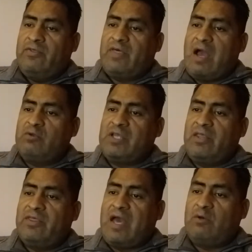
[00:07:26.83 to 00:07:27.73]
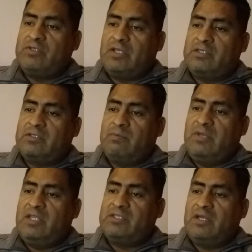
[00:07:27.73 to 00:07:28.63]
Thousand thousands
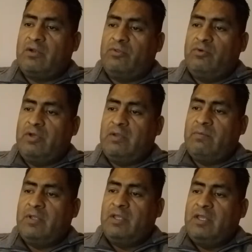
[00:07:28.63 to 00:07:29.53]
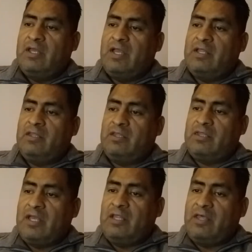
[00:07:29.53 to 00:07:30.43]
ministered unto him, and
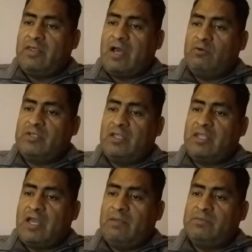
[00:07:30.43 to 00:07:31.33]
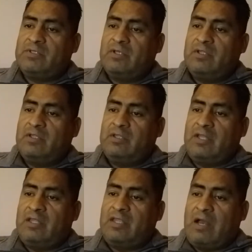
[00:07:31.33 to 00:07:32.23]
ten thousand times
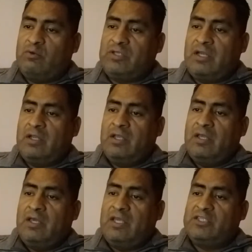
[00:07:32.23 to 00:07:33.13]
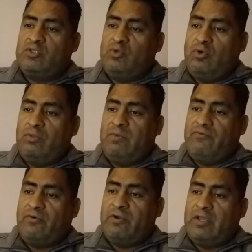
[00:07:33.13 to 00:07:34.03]
ten thousand stood
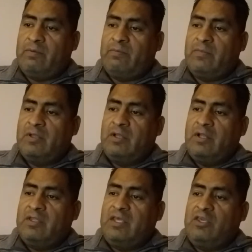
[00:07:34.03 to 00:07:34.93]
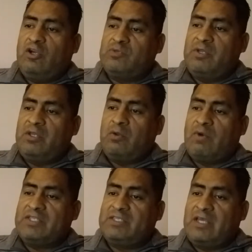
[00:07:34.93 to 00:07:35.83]
before him. The judgment
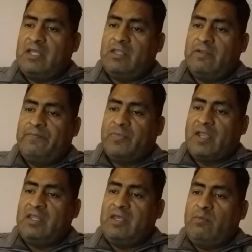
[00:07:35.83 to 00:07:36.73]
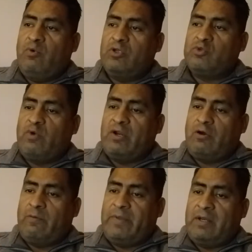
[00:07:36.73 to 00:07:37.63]
was said, and the books were
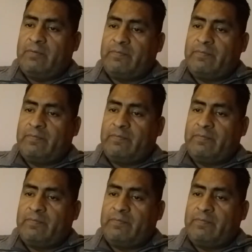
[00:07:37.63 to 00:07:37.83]
opened.